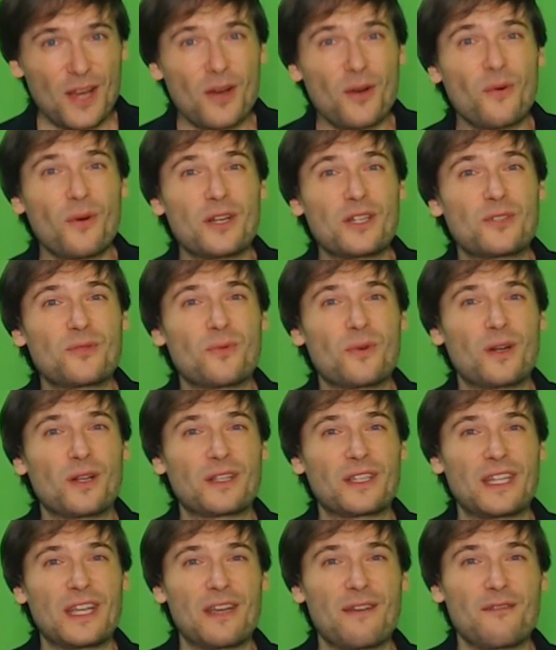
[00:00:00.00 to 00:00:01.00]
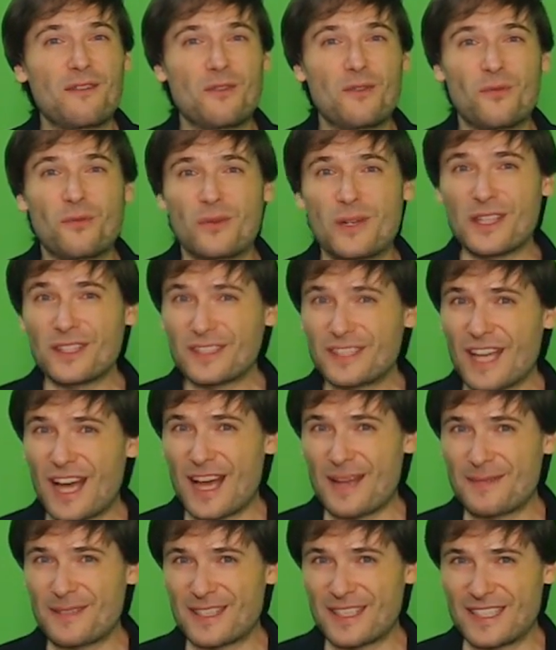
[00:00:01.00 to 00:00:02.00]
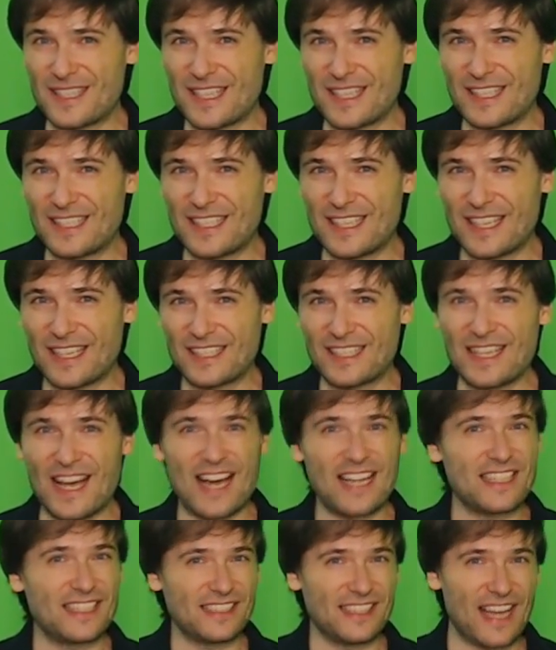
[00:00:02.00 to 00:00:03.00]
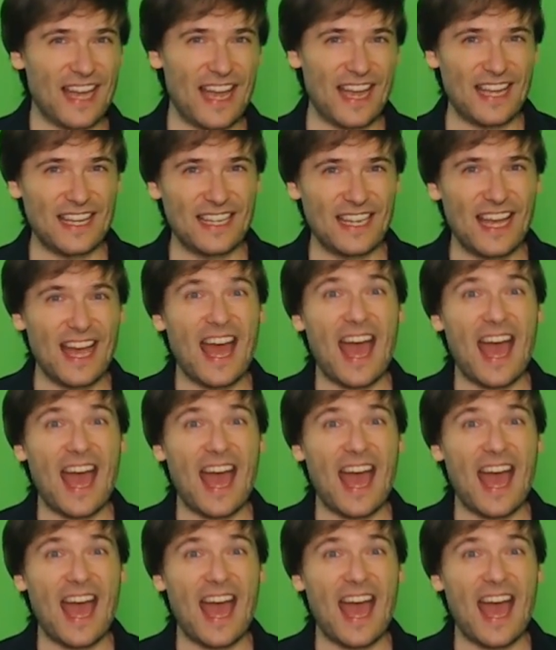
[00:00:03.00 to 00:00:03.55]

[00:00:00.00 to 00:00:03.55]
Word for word: which will give you real time statistics, not delayed,